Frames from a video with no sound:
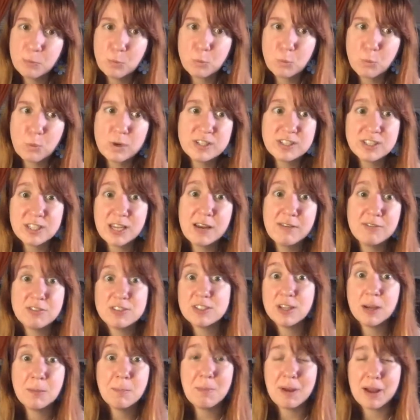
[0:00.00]
we saved
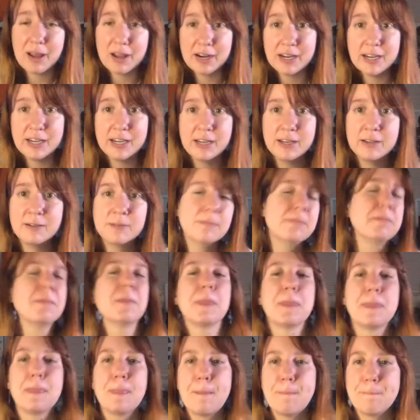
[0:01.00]
somebody.
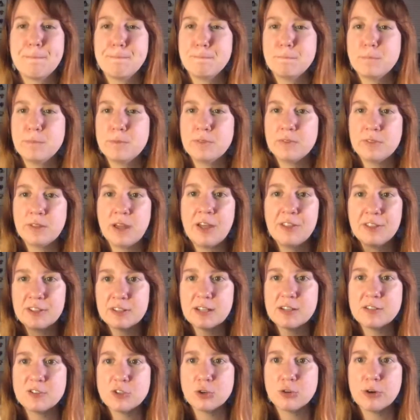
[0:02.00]
I think
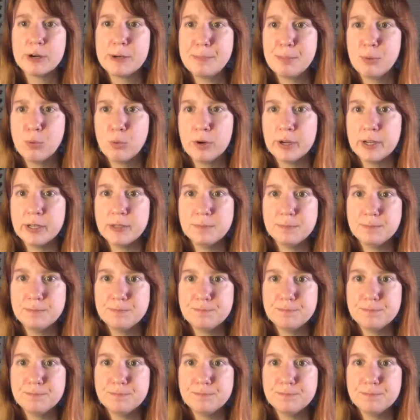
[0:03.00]
that's a great point.